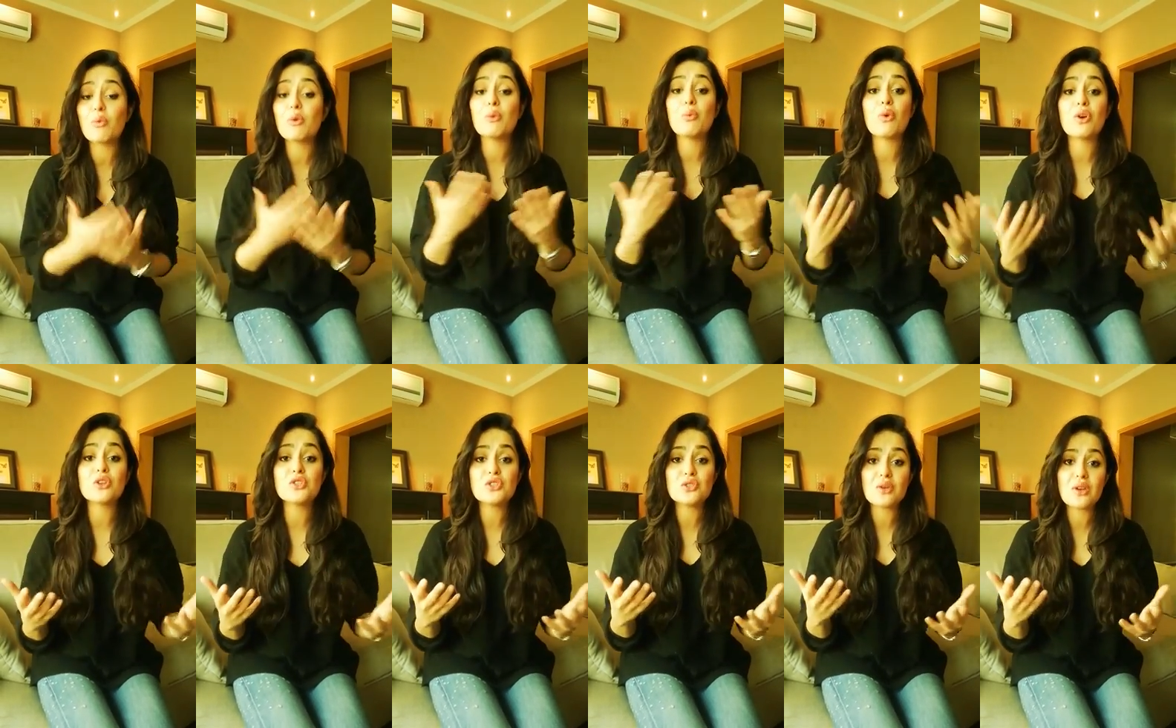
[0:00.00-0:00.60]
we
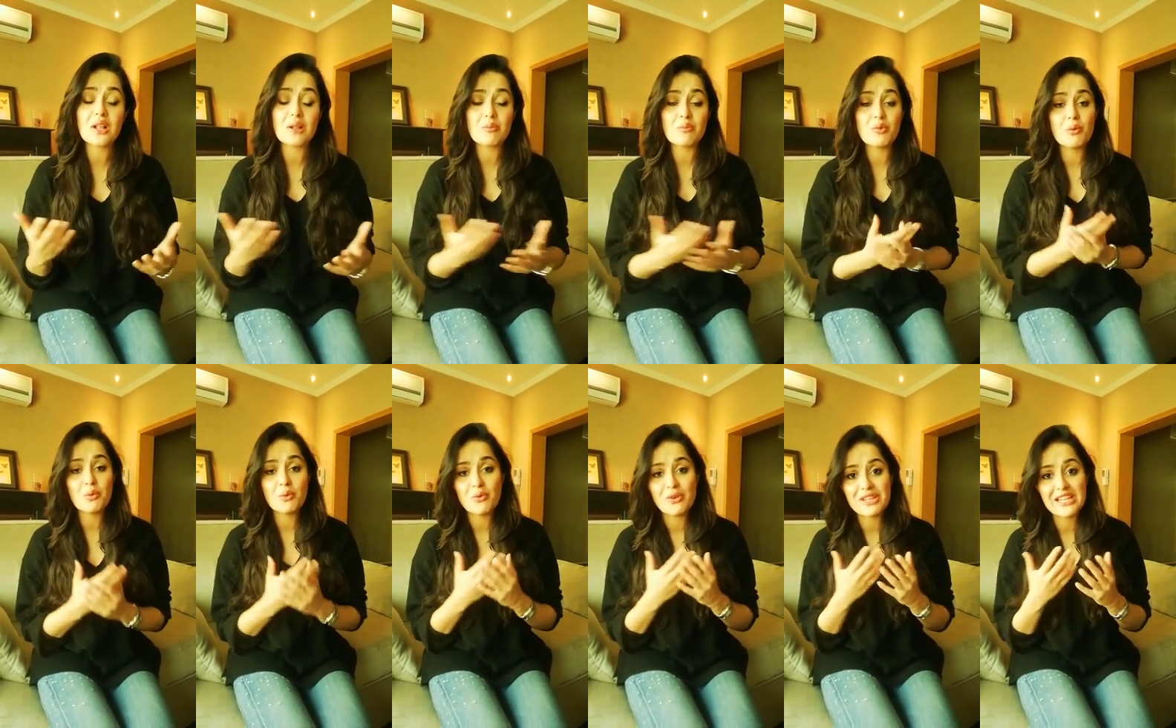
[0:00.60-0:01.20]
want to help
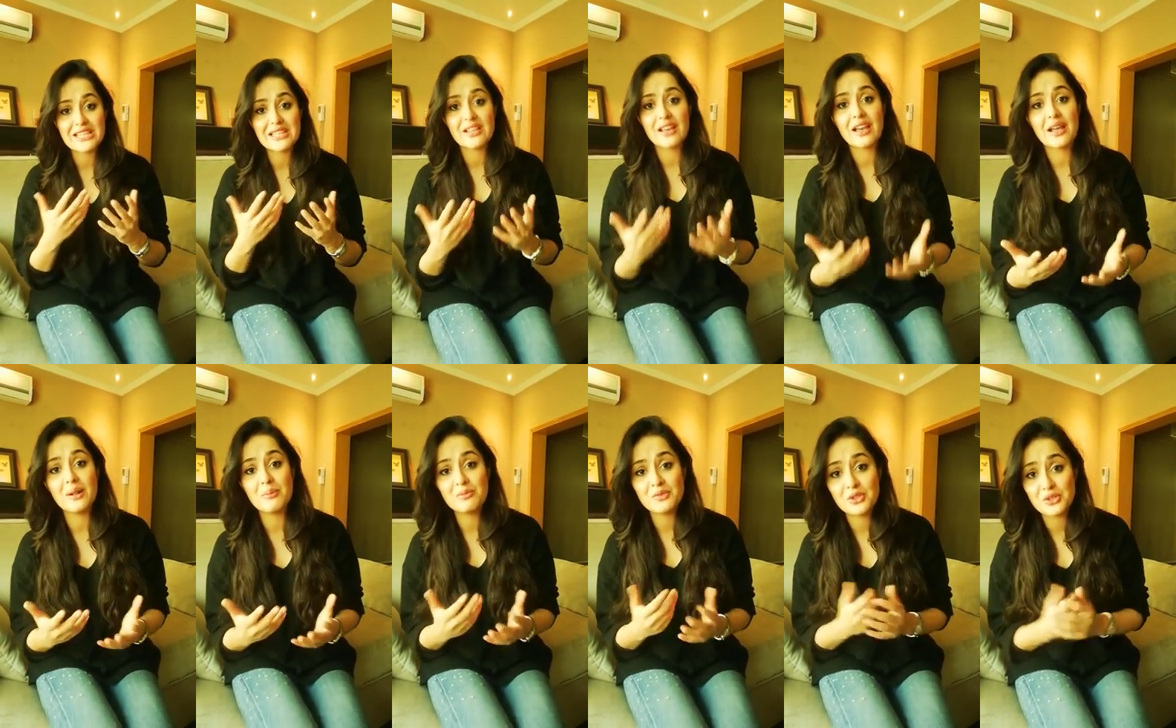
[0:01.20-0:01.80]
more, but we need the
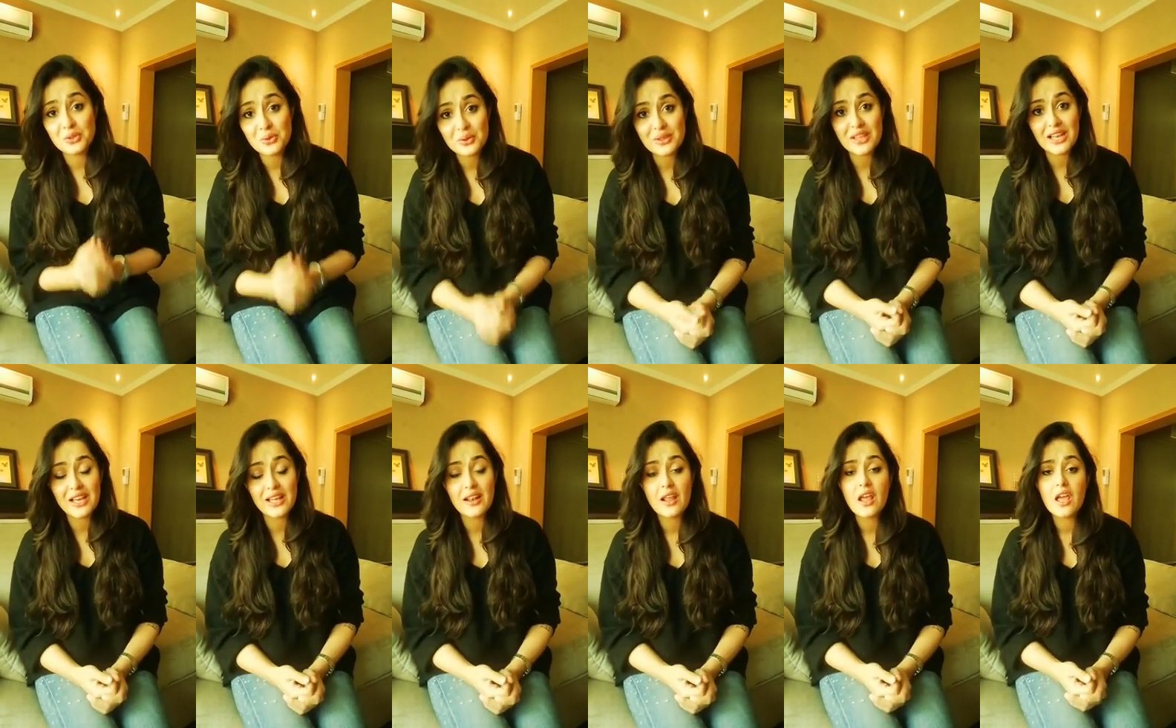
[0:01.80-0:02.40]
help to do
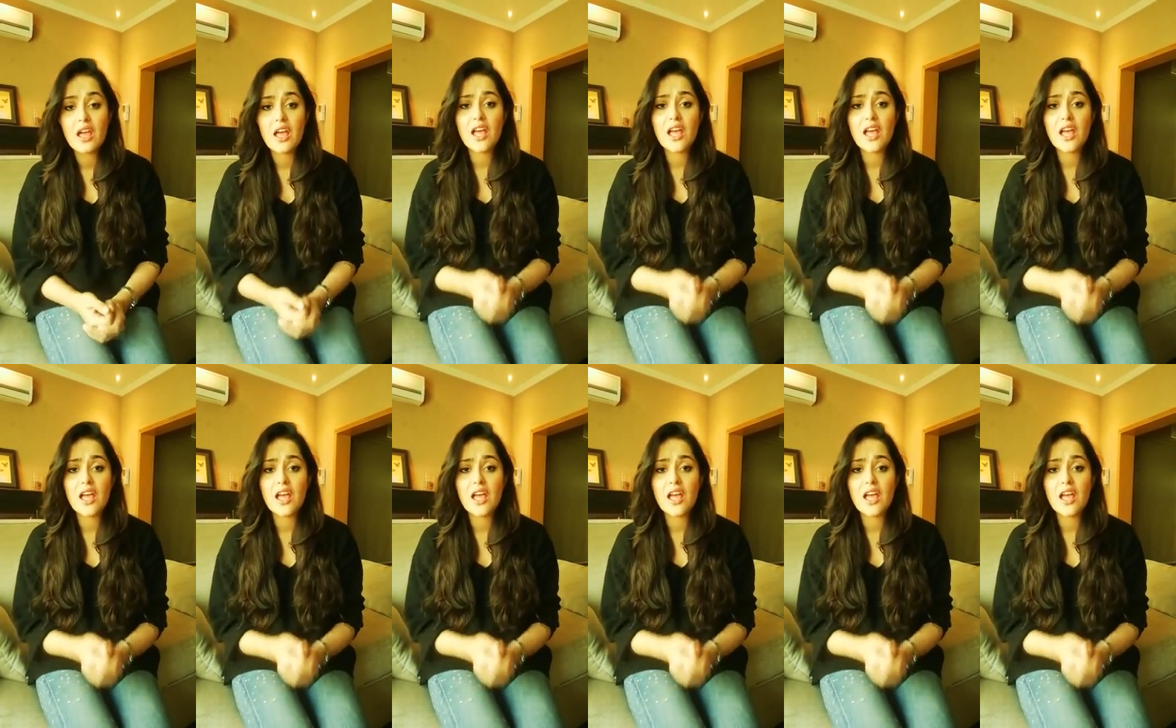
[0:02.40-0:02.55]
that.